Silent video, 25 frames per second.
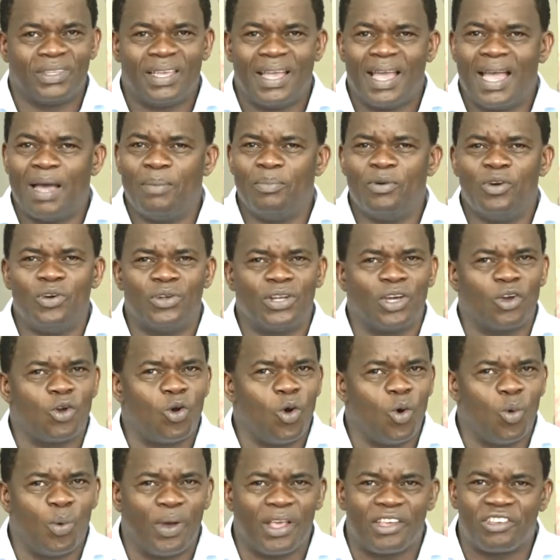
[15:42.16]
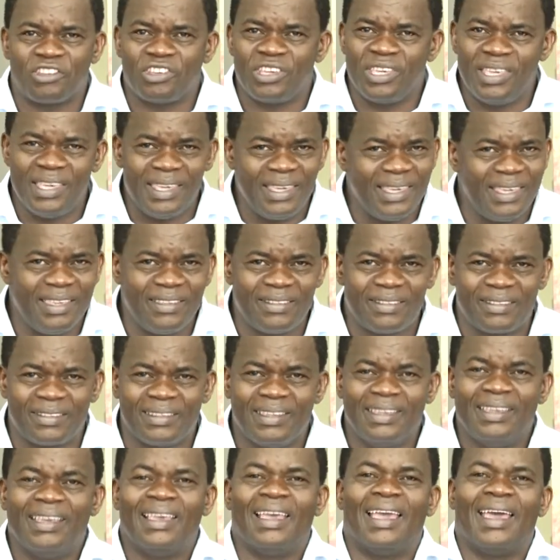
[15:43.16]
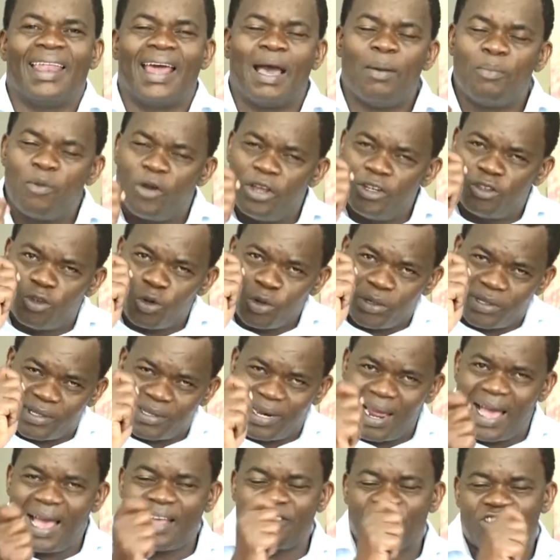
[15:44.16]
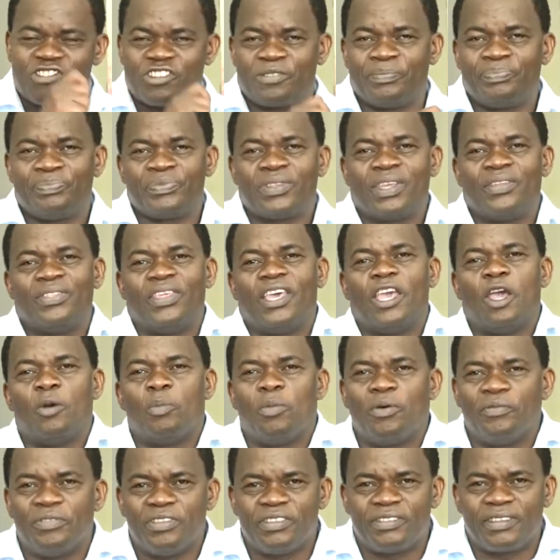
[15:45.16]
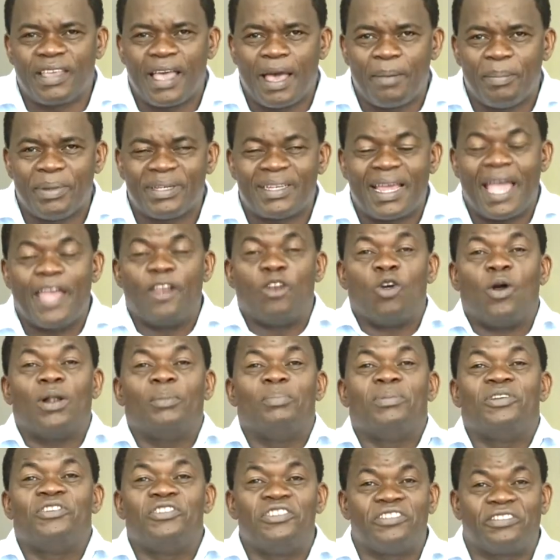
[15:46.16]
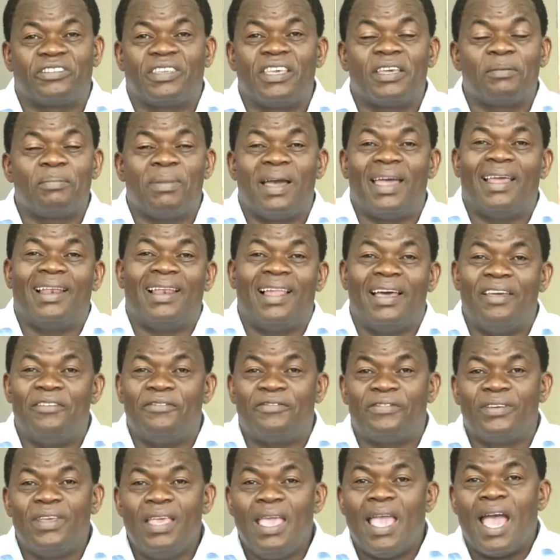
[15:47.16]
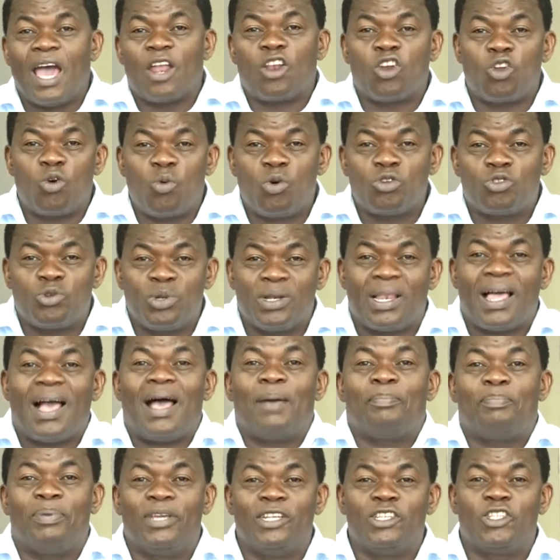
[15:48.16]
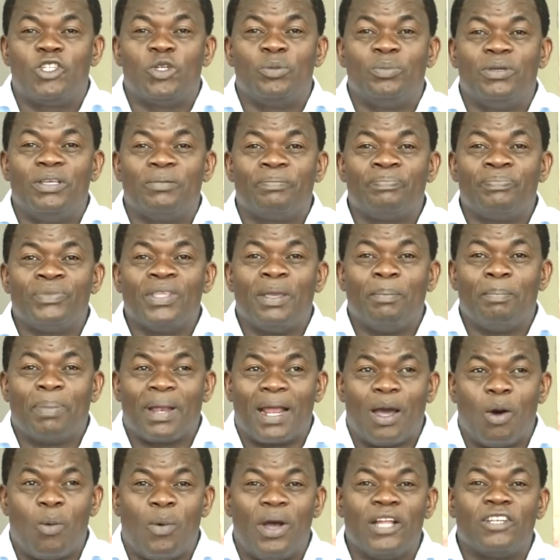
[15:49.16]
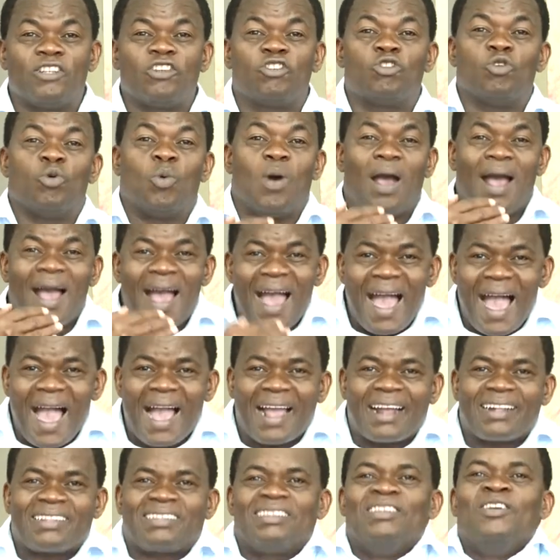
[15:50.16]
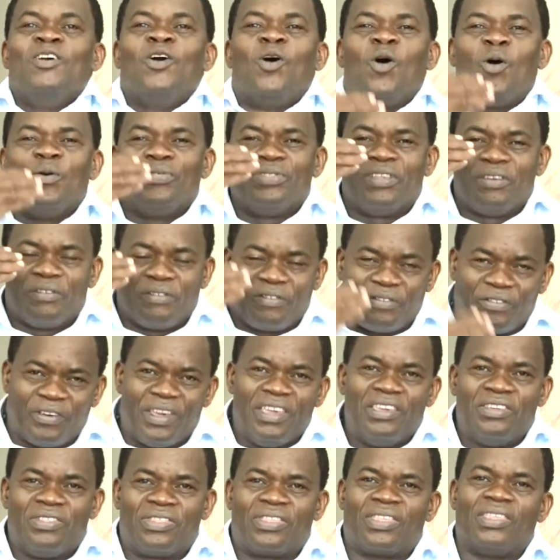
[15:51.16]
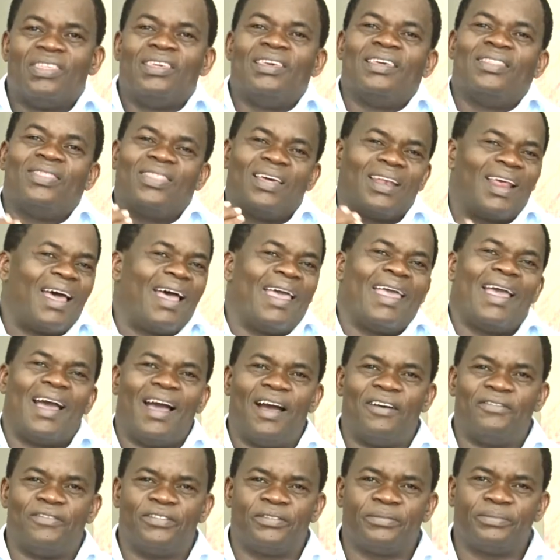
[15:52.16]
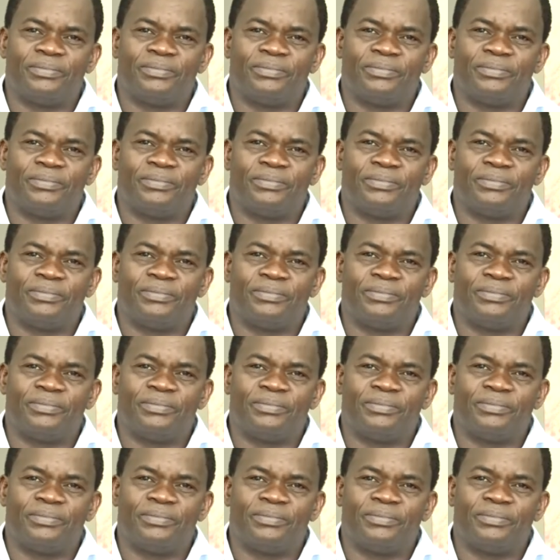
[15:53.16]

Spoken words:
I'm going to go where he is, and I'm going to touch the hem of his garment. I know I'll be risking my life. I don't know what will happen to me, but I want to act on the faith that I have.